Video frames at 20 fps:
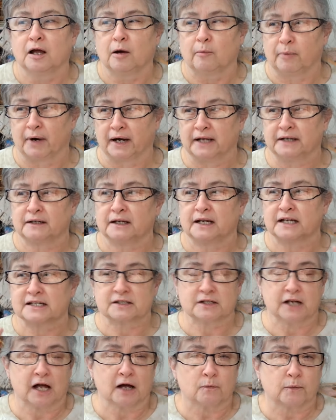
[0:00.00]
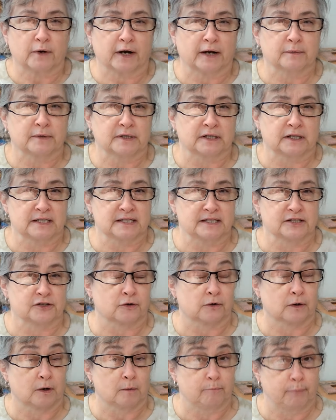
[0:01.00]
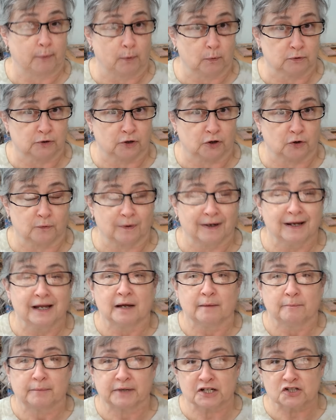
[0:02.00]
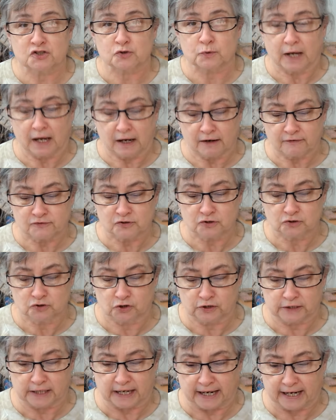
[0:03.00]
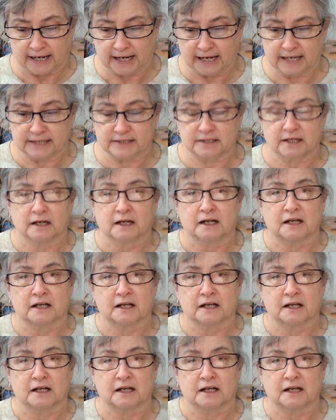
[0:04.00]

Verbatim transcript: but it's not what I would consider a bolo because you have to look at